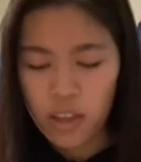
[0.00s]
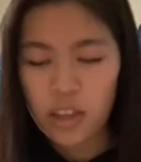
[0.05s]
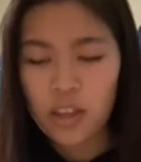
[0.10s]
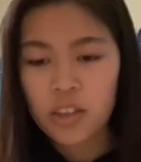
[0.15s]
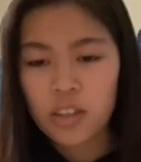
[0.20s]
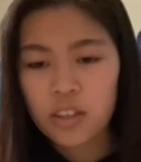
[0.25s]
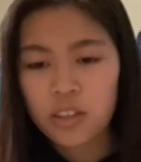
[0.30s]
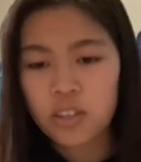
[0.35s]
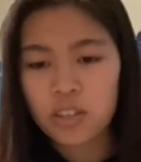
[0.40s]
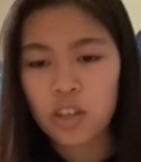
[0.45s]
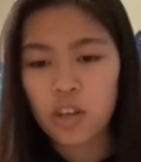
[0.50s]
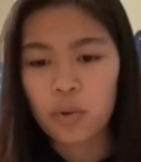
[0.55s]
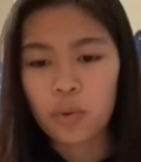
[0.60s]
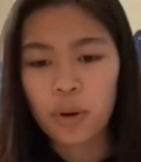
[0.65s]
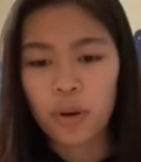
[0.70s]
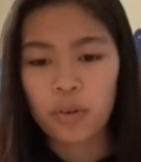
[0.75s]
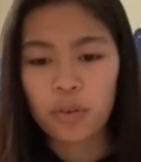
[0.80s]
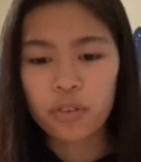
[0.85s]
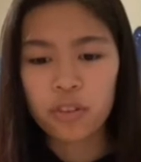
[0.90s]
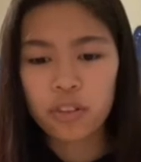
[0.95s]
So we're
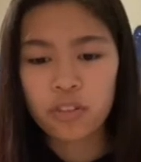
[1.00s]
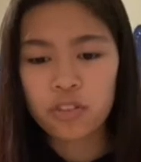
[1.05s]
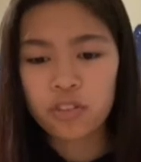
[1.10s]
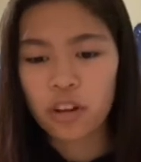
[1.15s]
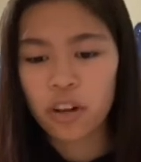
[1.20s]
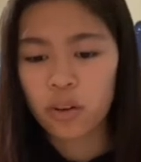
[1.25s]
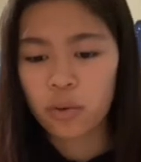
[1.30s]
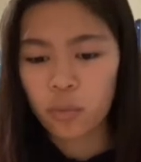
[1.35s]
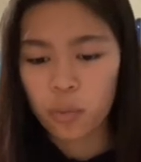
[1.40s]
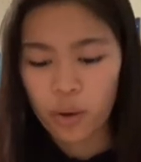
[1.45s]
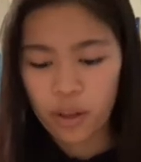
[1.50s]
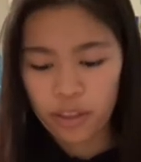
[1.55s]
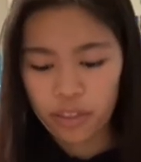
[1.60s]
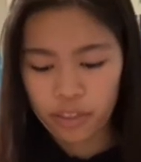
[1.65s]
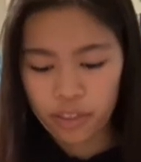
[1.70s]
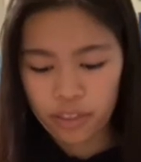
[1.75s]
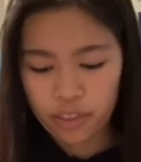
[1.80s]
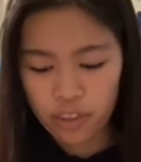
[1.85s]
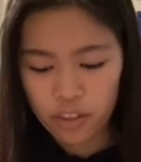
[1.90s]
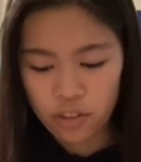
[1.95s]
going to start with
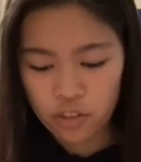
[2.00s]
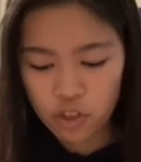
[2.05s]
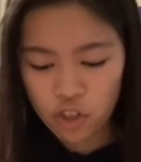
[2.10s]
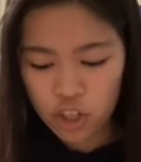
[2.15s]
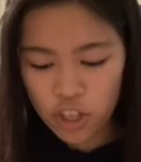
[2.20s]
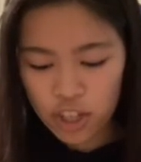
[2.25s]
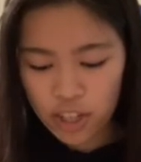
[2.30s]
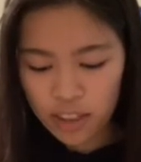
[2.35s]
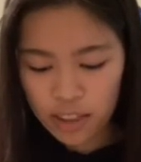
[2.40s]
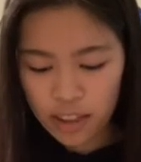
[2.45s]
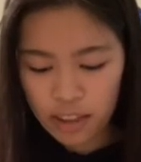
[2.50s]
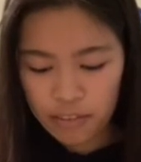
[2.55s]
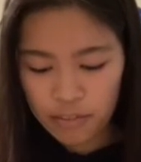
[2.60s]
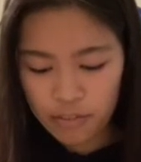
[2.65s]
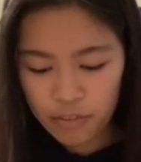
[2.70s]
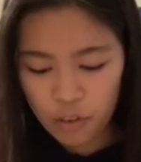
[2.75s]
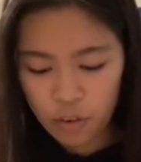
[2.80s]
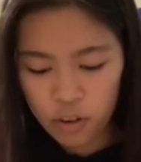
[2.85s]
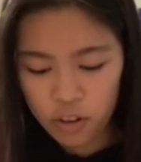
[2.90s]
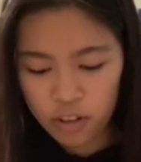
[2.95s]
the G clef
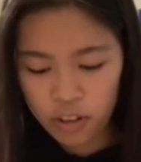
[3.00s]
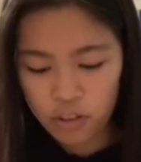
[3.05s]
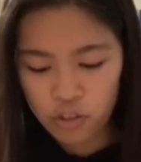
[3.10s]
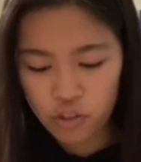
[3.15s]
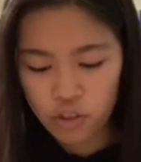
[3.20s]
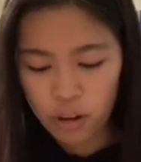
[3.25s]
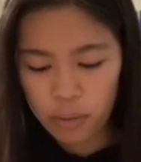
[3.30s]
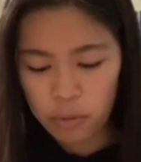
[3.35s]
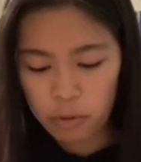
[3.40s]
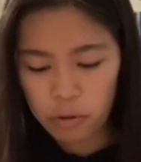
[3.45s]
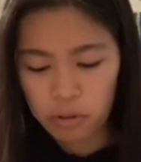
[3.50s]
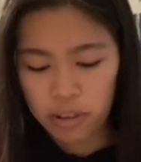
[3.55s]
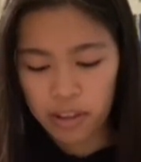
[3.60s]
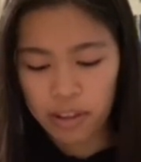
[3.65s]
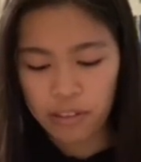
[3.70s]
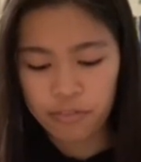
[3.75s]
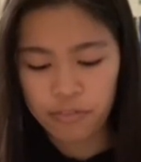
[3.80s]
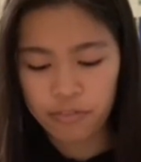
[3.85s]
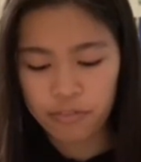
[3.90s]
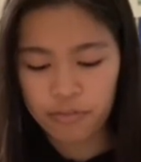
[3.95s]
or the treble clef.